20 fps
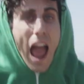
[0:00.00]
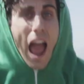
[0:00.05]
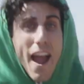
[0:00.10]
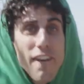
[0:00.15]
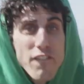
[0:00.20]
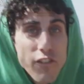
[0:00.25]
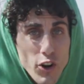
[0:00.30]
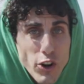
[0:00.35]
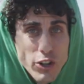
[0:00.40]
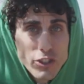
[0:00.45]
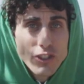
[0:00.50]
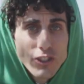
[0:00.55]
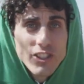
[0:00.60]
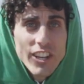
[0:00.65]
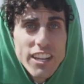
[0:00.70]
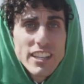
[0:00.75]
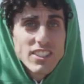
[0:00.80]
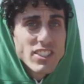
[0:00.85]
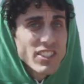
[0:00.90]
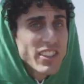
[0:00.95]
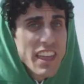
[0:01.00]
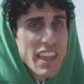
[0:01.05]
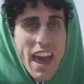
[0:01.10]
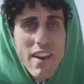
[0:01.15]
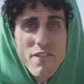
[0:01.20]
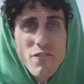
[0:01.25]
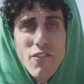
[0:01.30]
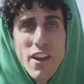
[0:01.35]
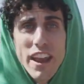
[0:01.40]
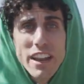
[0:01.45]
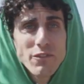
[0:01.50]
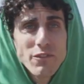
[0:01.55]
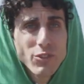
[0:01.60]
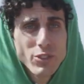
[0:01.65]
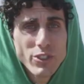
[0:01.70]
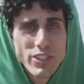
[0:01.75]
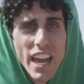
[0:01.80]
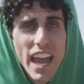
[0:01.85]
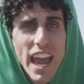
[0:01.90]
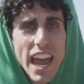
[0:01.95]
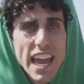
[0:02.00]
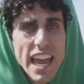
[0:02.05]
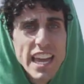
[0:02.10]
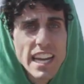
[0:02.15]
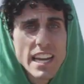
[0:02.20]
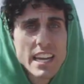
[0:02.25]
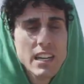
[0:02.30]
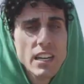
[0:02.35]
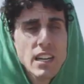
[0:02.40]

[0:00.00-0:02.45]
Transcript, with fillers: Ever since that fateful day